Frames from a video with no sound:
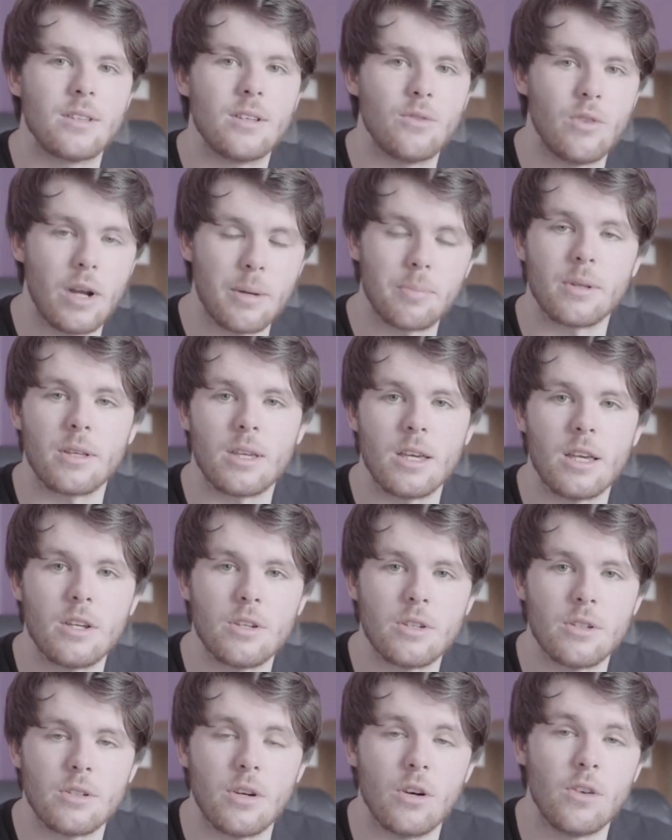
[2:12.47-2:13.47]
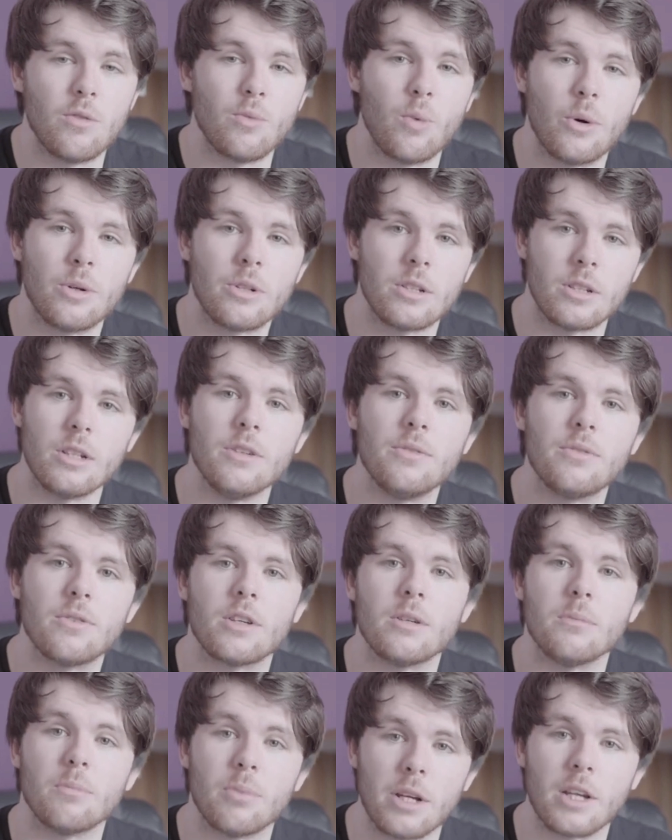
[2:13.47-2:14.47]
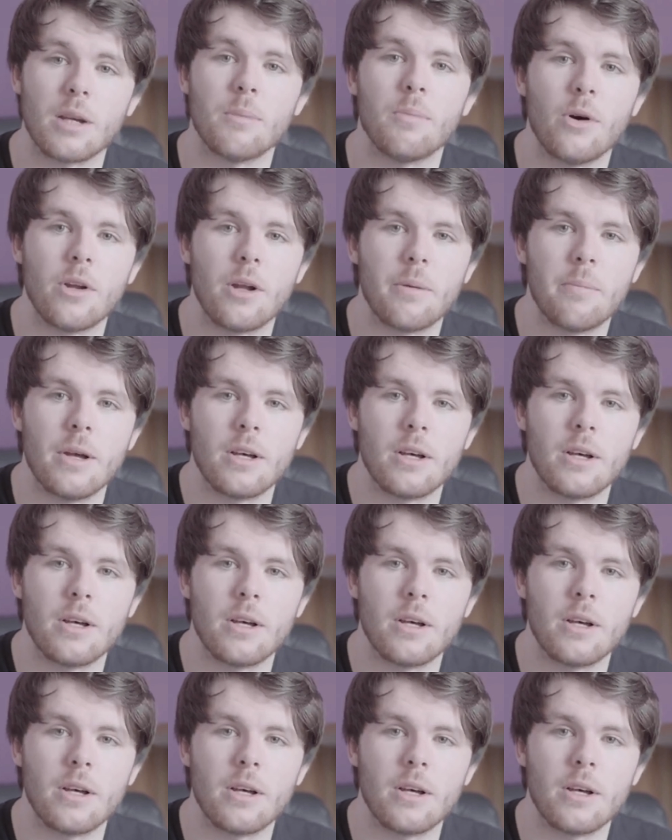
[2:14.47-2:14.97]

replication of what grief can bring upon a